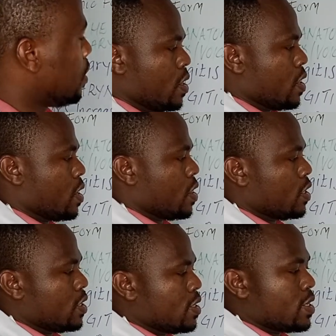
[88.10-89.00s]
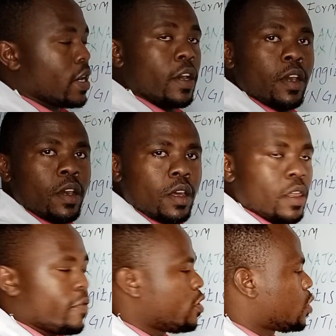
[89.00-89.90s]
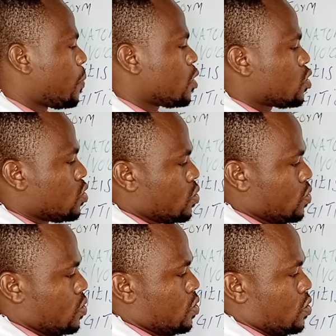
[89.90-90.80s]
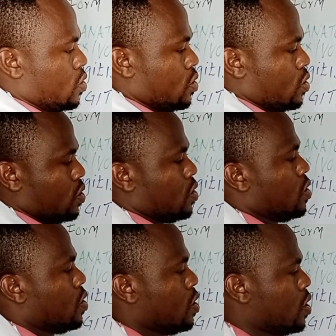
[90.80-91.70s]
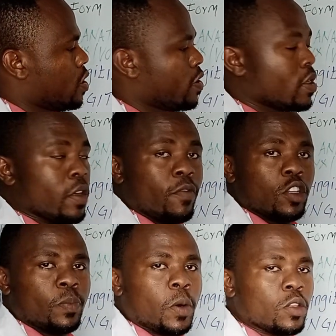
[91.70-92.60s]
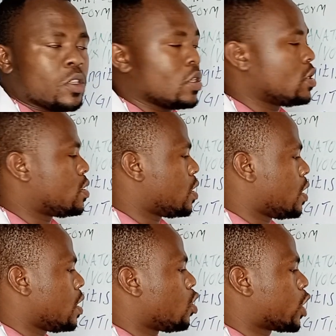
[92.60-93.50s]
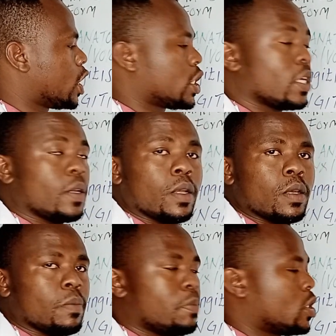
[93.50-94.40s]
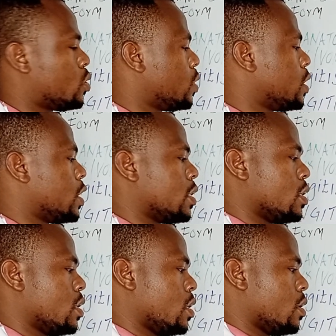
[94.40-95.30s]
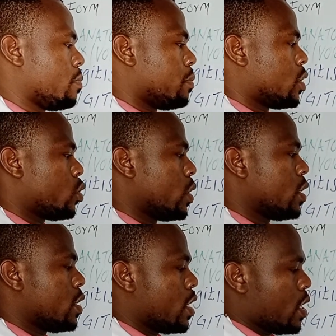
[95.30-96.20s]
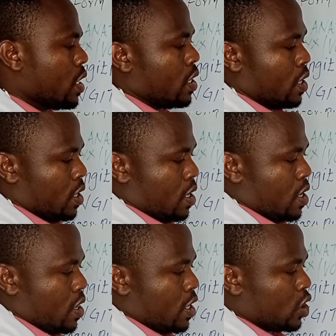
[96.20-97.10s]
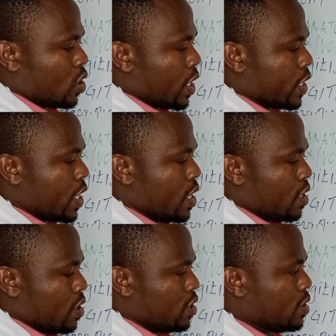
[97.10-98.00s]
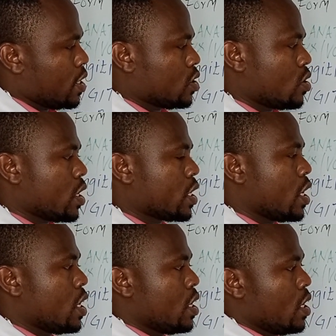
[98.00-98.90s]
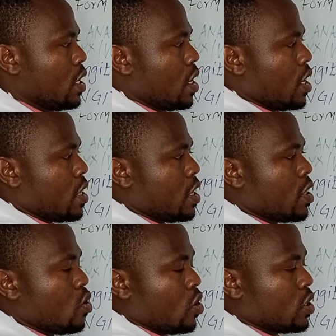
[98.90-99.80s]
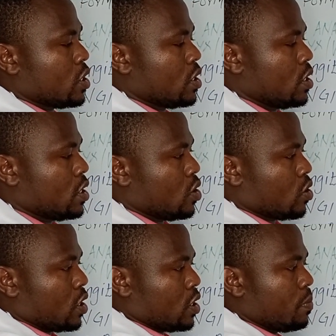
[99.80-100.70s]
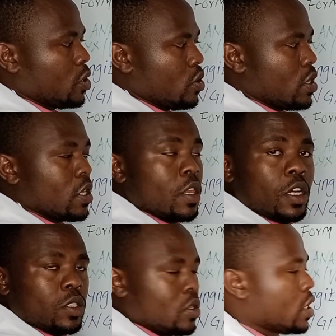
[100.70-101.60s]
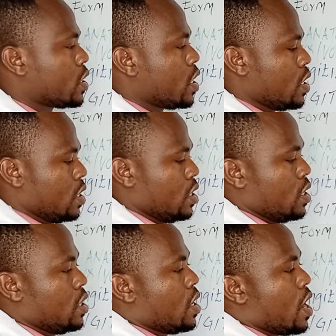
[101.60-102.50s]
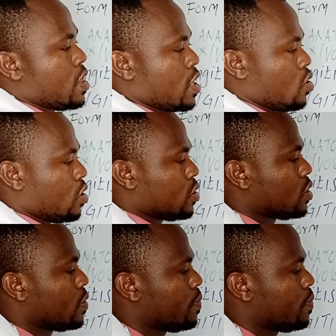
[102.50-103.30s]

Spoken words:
This is the voice box. The voice box is located between the trachea. This is the trachea and the throat. It's located between the trachea and the throat.